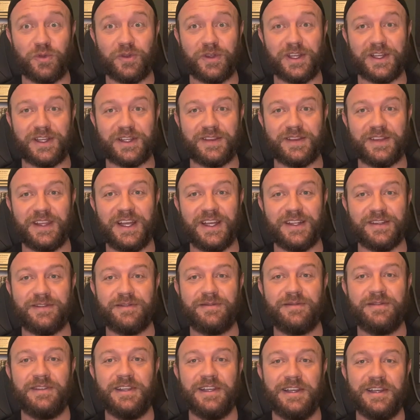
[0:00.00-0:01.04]
thing that
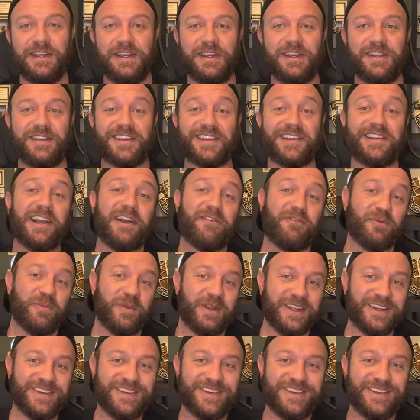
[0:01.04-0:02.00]
the government,